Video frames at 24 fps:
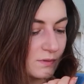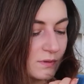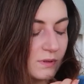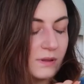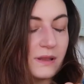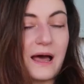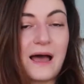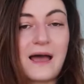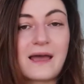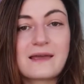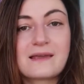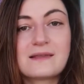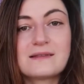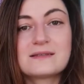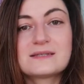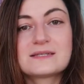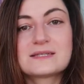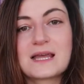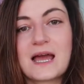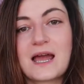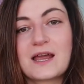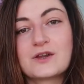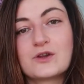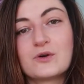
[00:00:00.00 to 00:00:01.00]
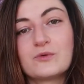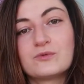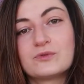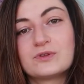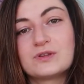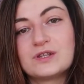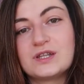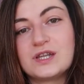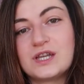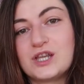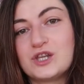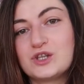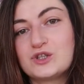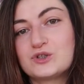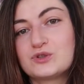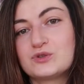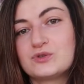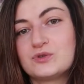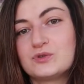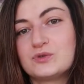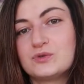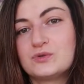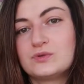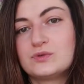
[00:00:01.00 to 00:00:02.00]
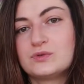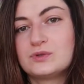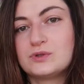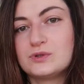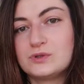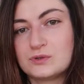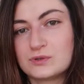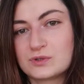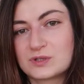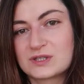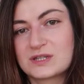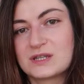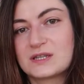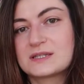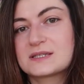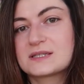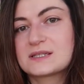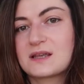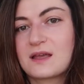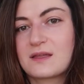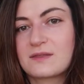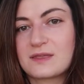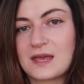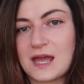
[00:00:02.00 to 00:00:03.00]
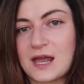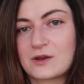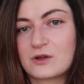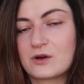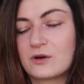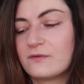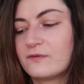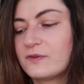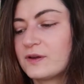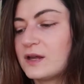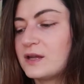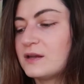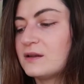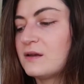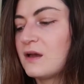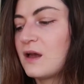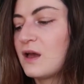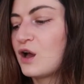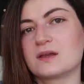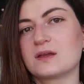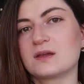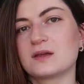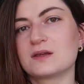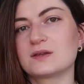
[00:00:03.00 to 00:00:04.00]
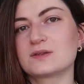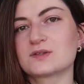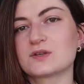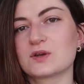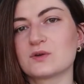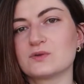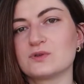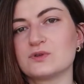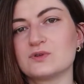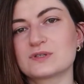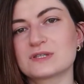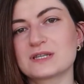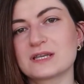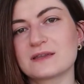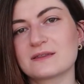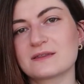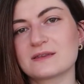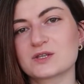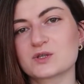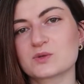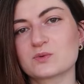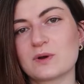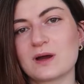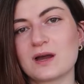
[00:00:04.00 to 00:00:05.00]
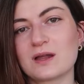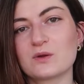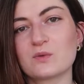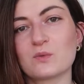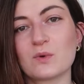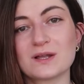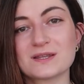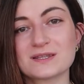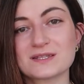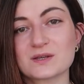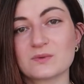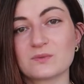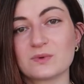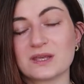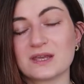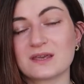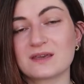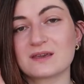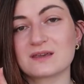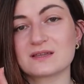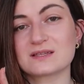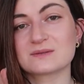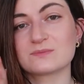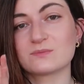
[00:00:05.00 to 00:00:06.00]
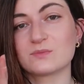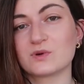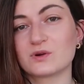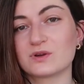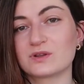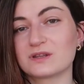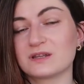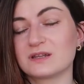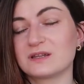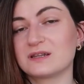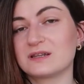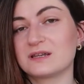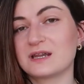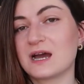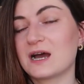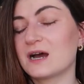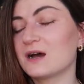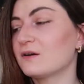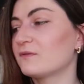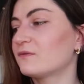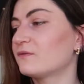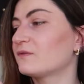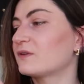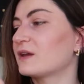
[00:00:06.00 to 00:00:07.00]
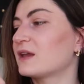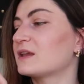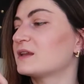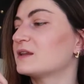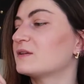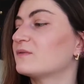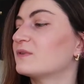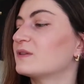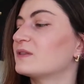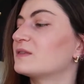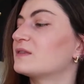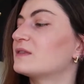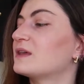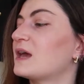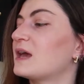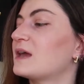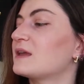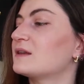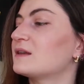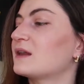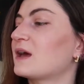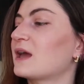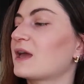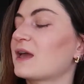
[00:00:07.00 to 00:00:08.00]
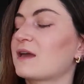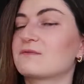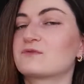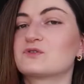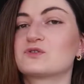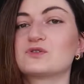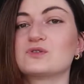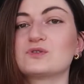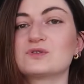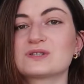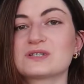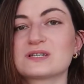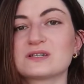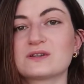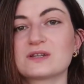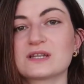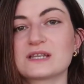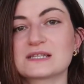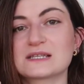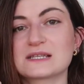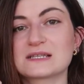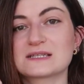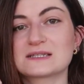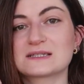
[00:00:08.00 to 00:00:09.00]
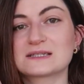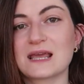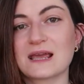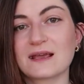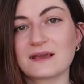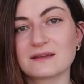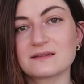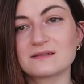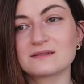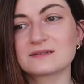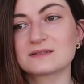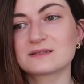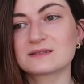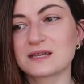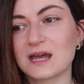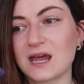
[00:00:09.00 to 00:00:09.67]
lines. I don't need to use this that often. Uh, so using this one once a week is more than enough. And even then I have to use it as a second